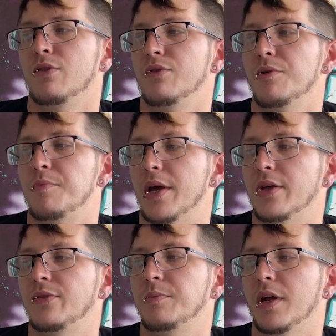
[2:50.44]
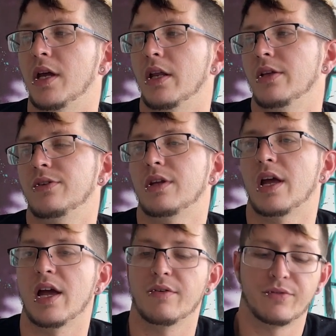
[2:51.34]
Your best bet is to
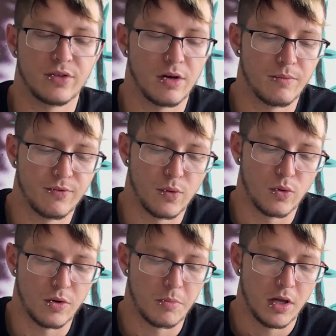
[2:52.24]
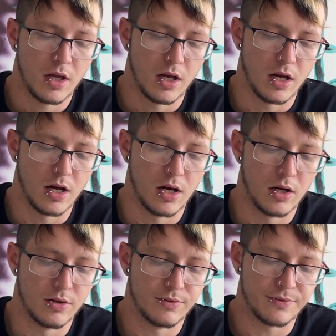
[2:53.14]
have some form
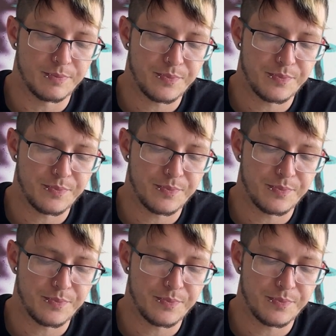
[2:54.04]
of